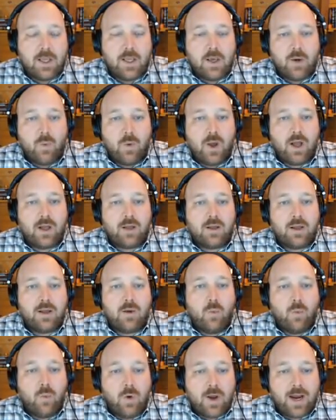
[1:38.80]
Well,
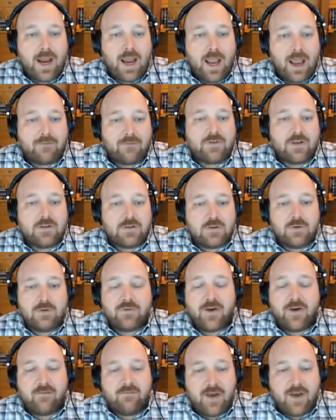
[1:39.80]
what I have to do
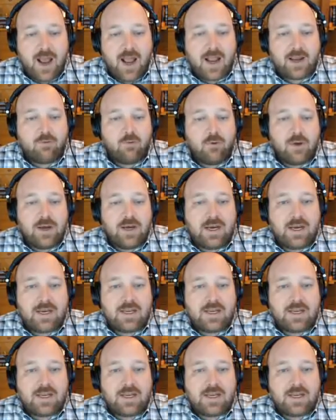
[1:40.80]
if I have not created